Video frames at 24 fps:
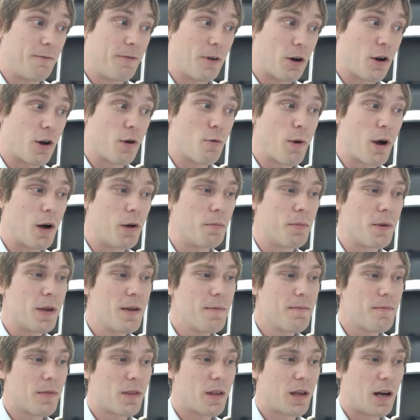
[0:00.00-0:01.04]
very well be,
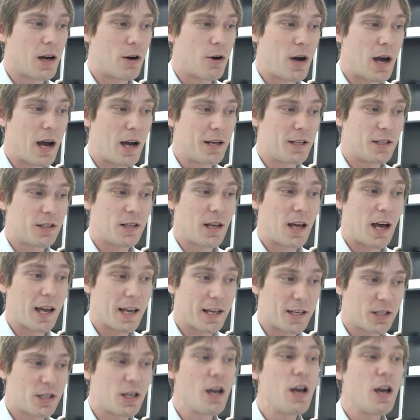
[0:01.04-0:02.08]
our
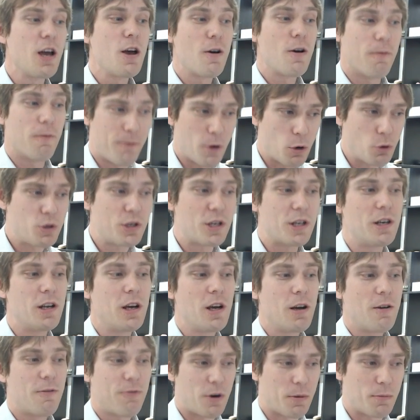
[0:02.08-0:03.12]
highest voted
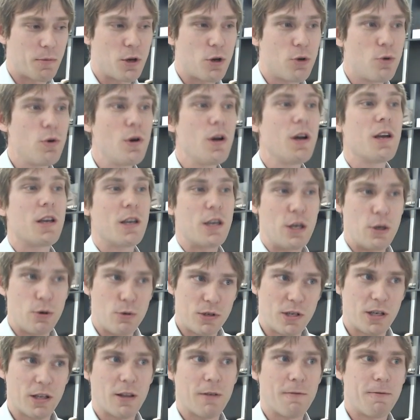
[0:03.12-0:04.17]
from you
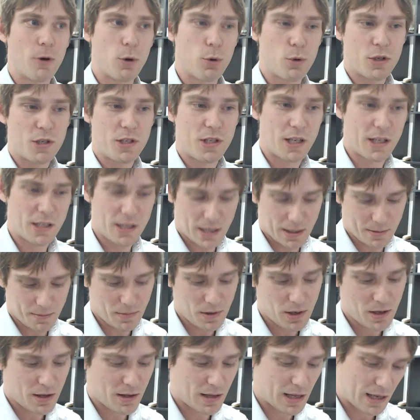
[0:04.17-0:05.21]
using the vote system
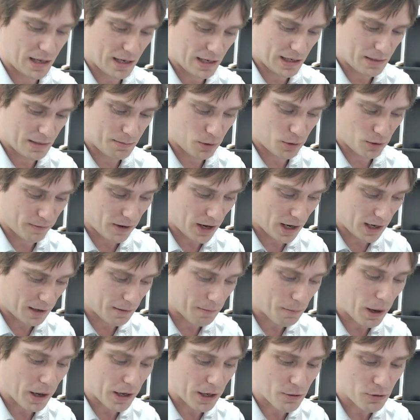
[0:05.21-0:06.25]
that is provided
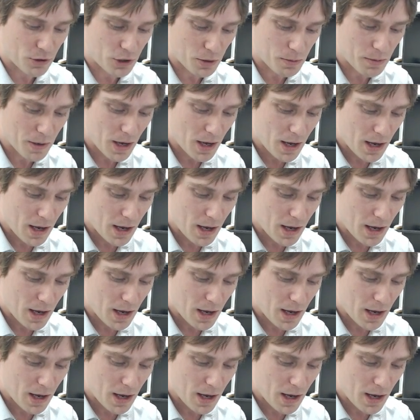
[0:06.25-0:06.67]
by YouTube.